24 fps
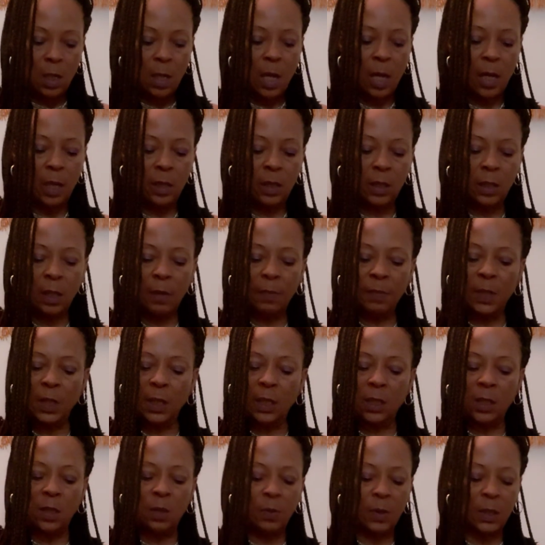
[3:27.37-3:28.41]
and something
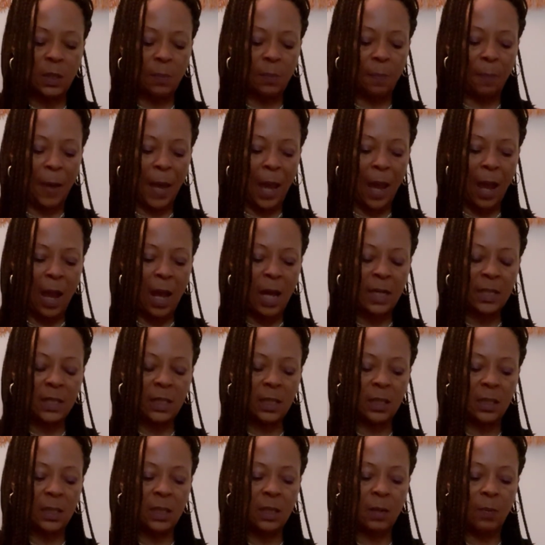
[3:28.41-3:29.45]
to do with the past,
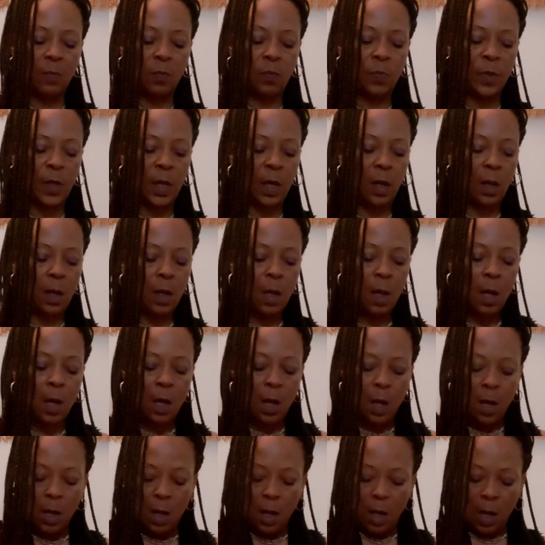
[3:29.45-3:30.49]
and something,
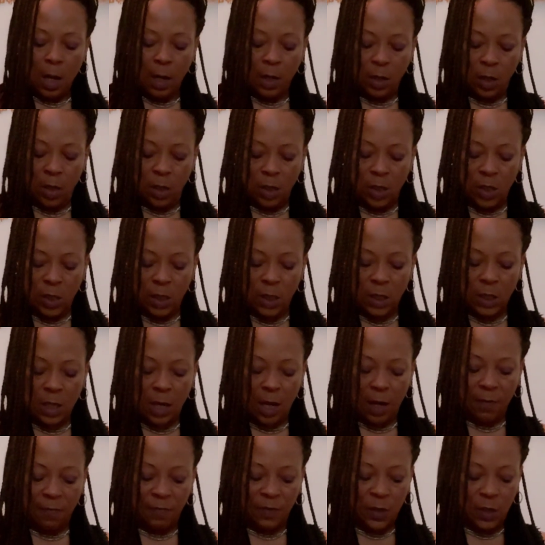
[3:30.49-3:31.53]
and you just
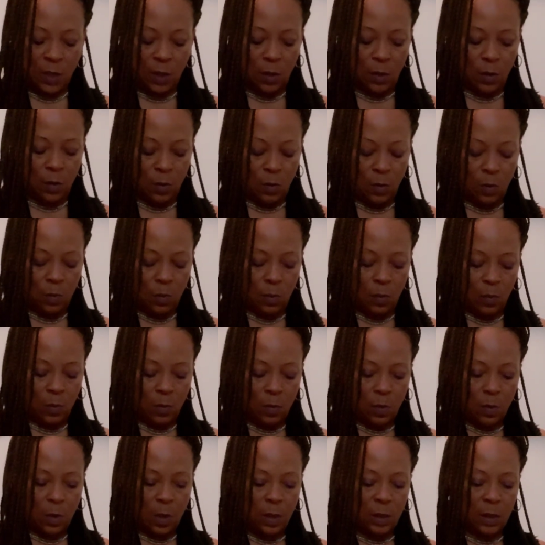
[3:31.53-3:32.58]
have to,
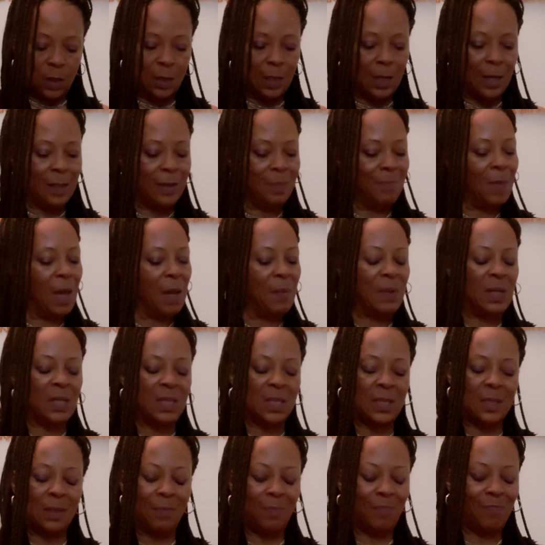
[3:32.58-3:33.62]
and maybe
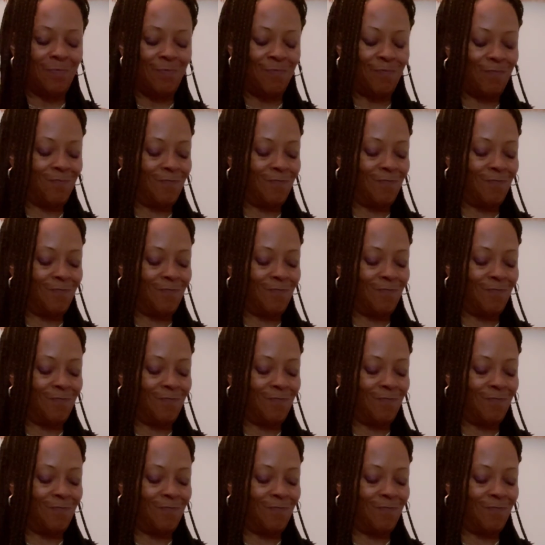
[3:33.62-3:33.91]
some,